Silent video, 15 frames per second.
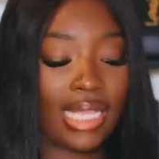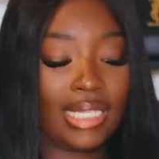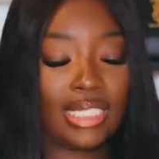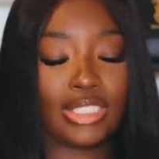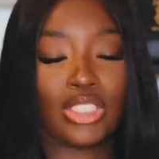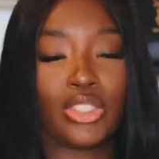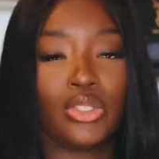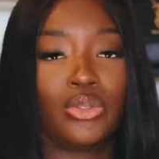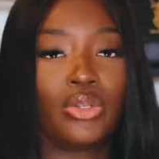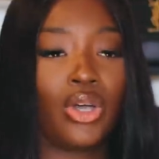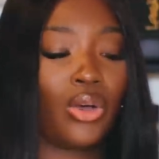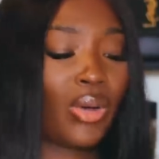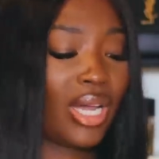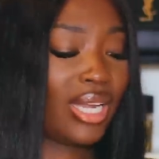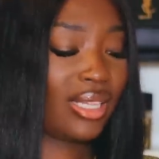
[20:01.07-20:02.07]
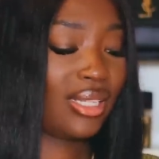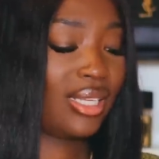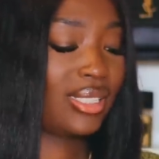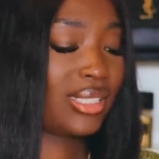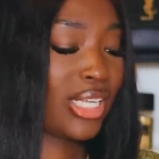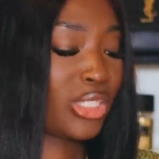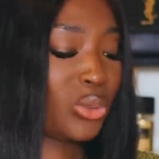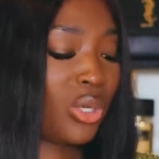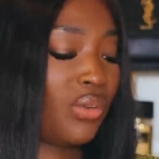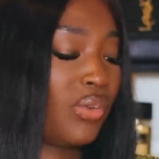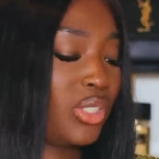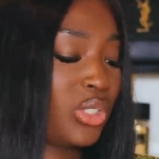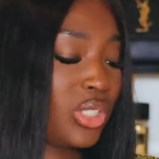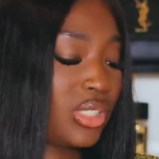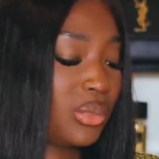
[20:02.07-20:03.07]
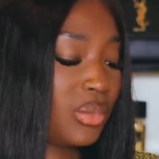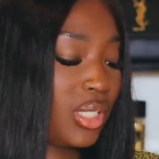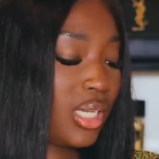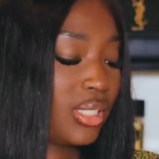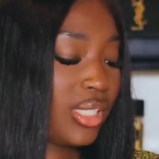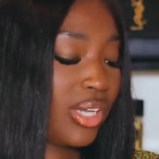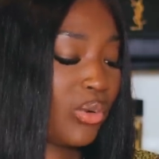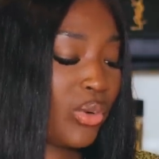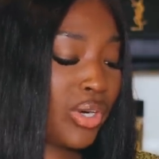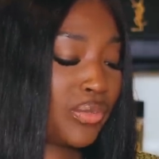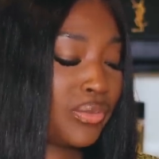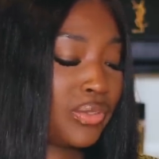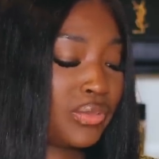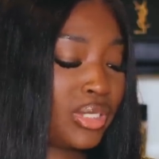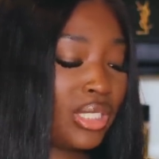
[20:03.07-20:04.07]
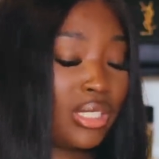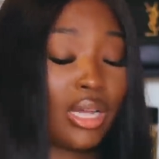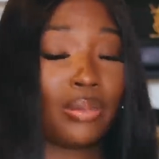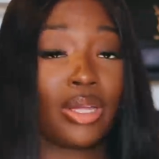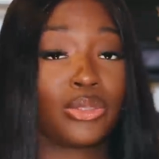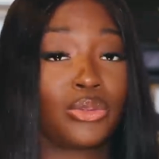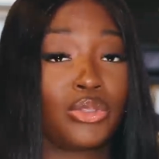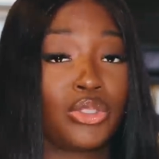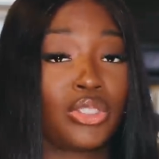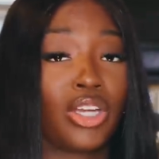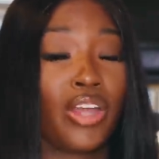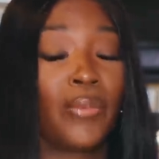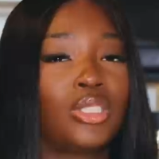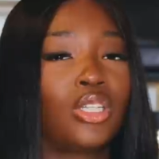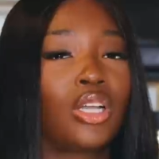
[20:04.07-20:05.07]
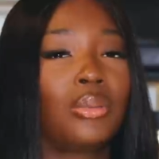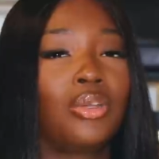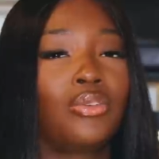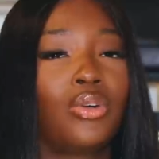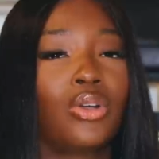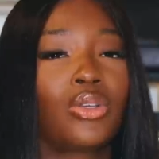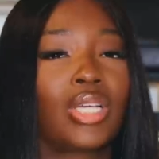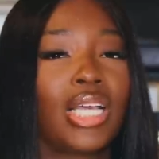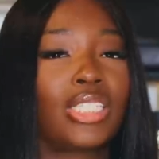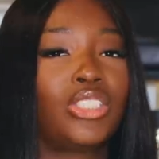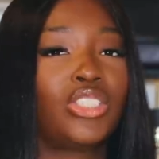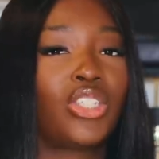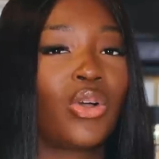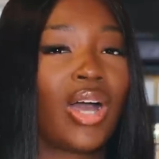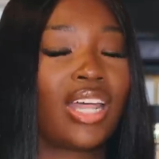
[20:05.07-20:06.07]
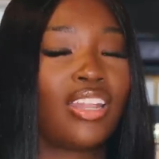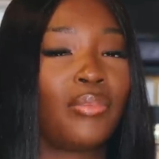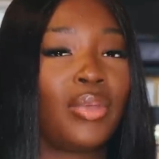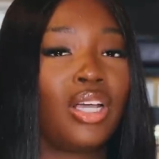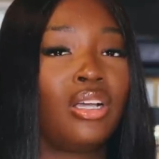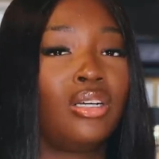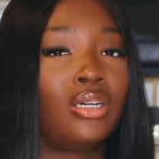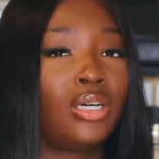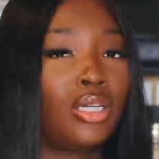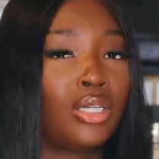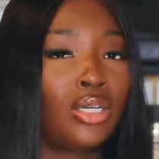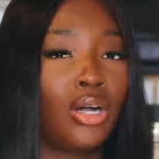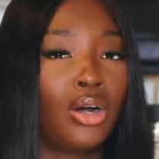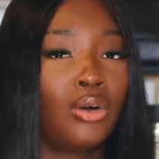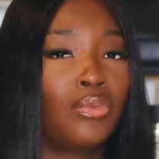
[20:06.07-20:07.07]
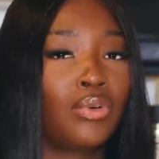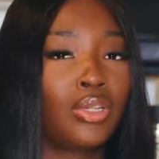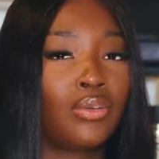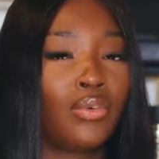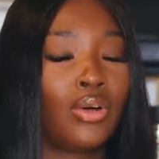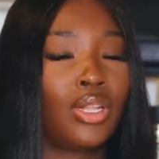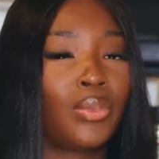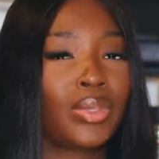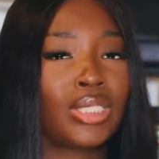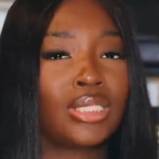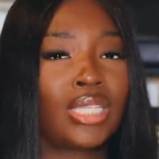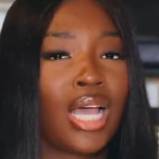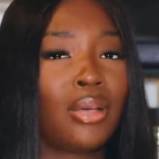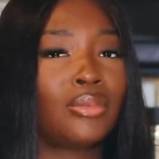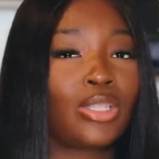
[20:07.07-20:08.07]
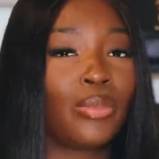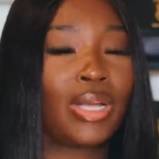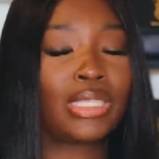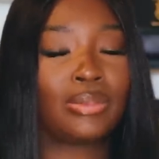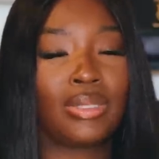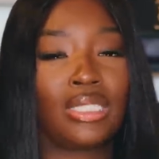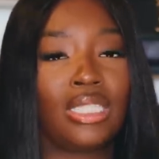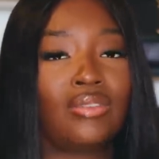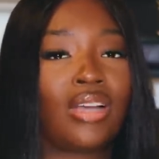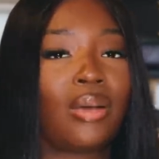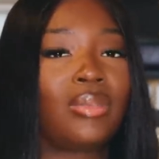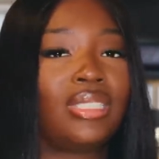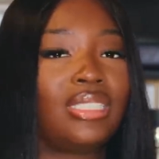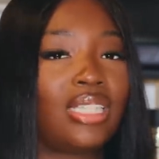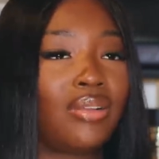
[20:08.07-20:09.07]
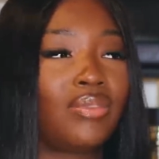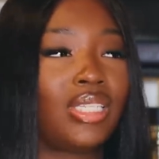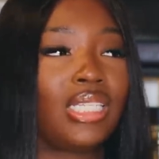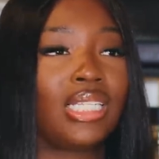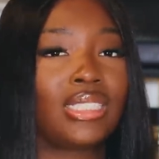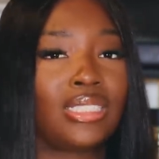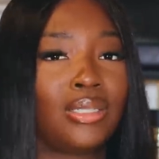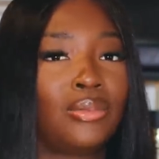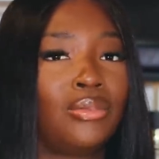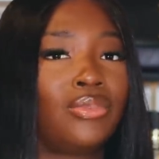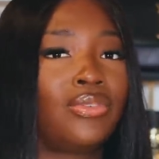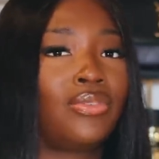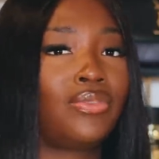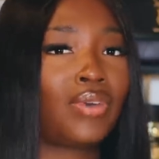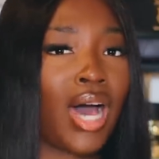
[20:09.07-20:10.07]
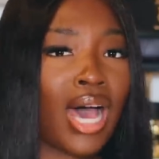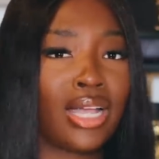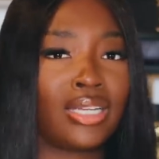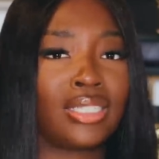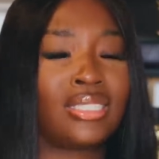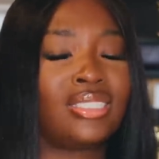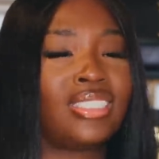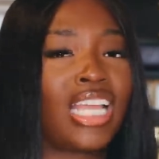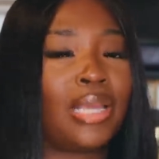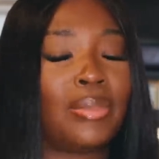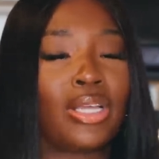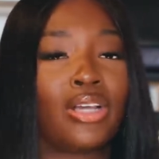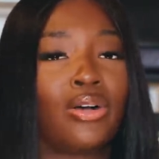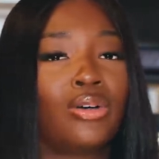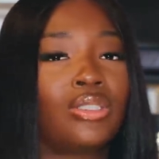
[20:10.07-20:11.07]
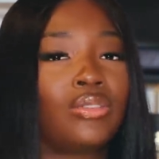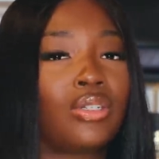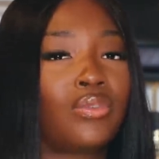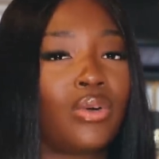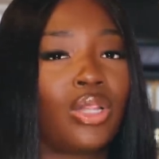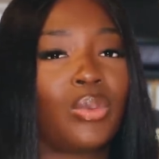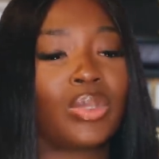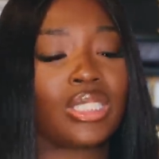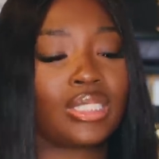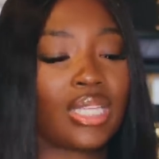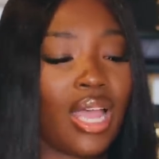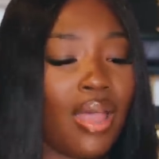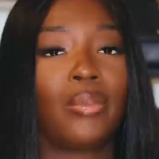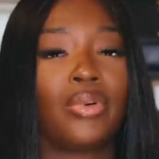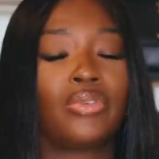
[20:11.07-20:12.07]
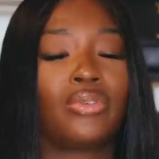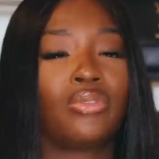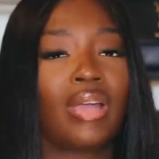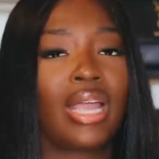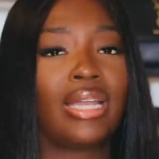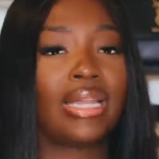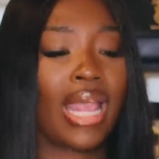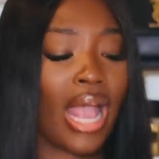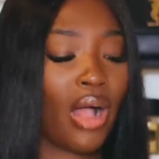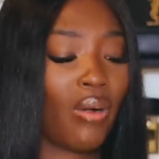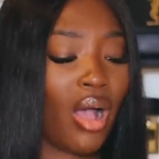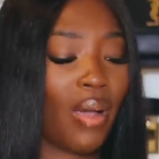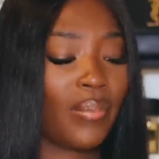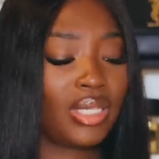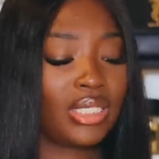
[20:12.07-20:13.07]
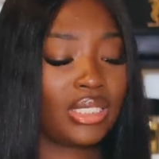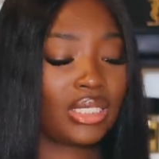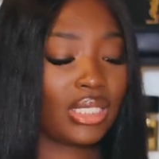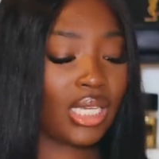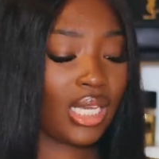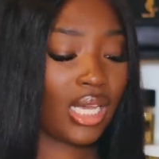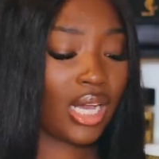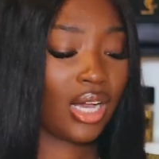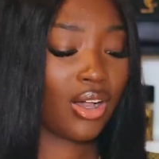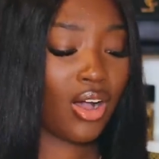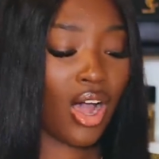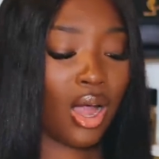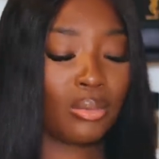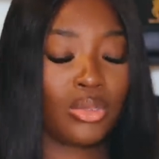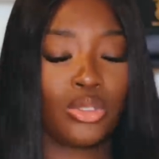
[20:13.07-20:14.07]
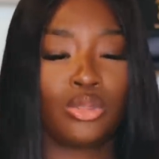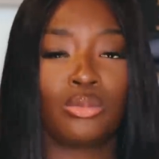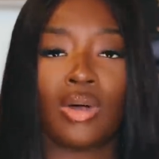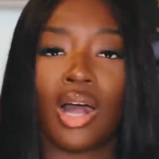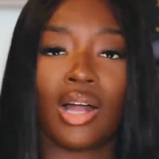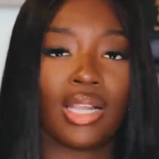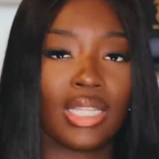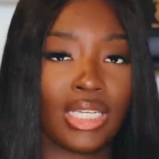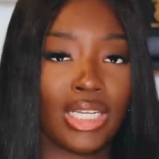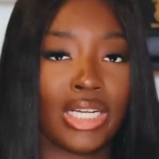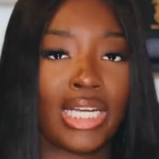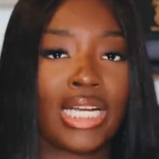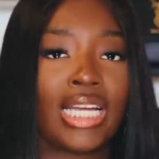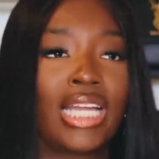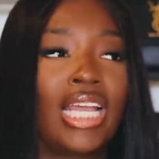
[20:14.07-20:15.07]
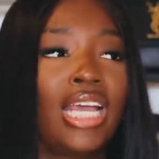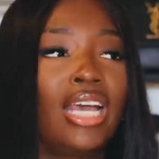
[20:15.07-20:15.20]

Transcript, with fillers: i think it's a cute coat and i think it's like 1200 or something like that or 15 i'm not too sure don't get me wrong you guys know i love me a good coat for the fall and winter time so best believe i'm gonna definitely get some fire statement coats for the fall and winter time but for right now i'm gonna just get a calm little moncler